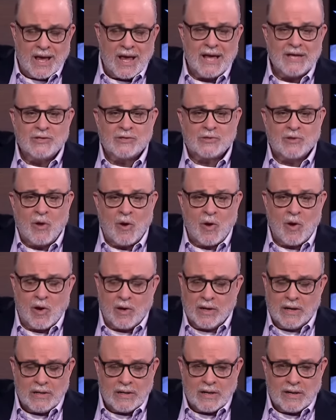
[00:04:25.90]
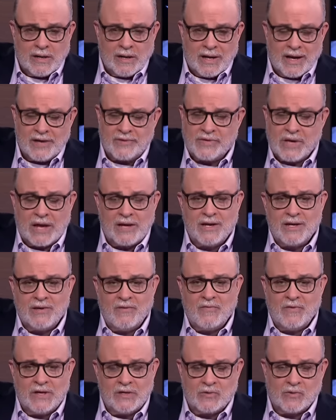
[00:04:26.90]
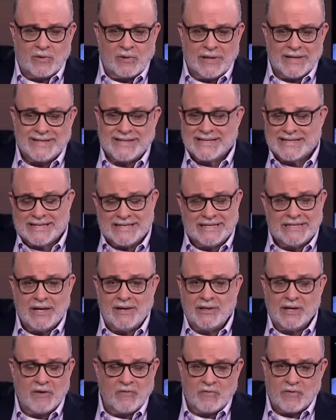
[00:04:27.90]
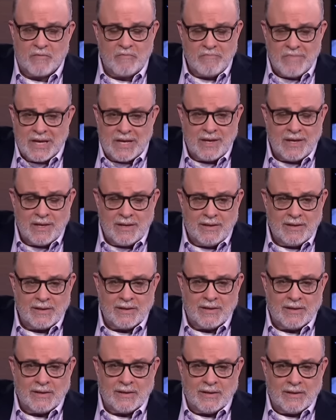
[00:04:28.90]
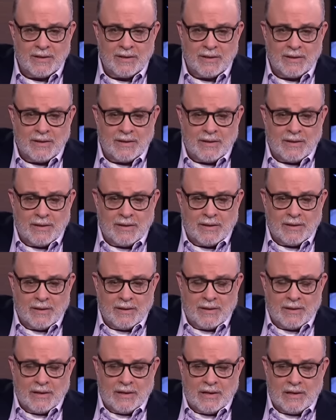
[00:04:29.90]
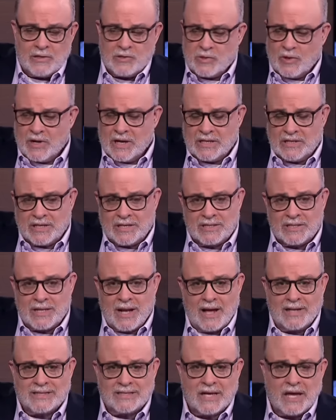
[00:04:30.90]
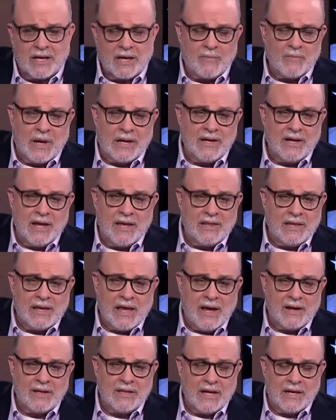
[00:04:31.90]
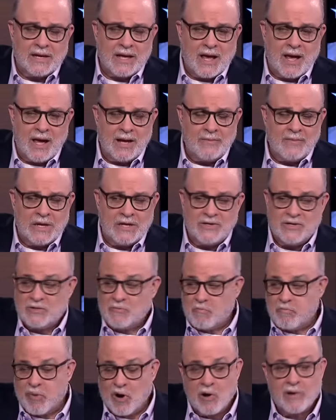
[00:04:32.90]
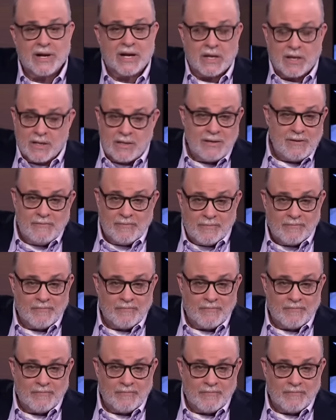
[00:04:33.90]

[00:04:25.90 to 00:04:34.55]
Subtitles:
As long as that individual isn't stealing from me, as long as he's not taking money out of the economy and just burning it,